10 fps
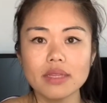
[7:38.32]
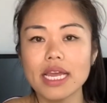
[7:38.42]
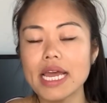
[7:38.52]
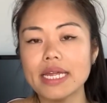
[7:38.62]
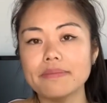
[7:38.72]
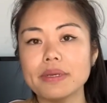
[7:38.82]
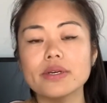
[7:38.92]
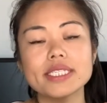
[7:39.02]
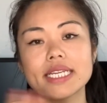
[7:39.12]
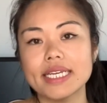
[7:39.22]
And
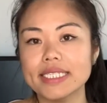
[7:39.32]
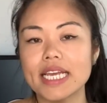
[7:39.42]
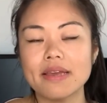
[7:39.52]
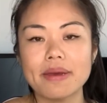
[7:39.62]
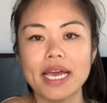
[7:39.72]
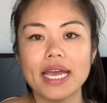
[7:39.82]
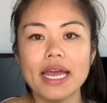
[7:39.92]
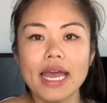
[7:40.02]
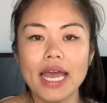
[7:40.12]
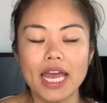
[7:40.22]
because it is eBay
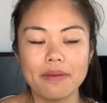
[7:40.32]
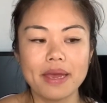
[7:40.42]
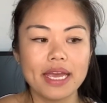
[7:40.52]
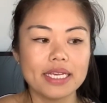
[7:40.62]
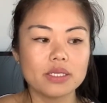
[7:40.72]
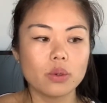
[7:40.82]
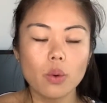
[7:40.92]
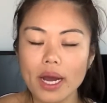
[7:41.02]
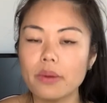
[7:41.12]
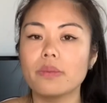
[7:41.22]
is
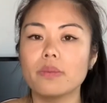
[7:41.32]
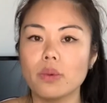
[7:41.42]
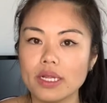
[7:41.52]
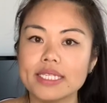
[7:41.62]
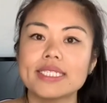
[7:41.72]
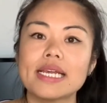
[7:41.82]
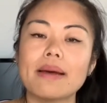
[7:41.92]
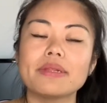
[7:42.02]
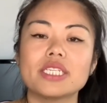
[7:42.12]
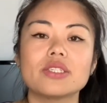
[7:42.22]
quite well
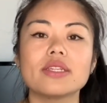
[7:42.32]
established.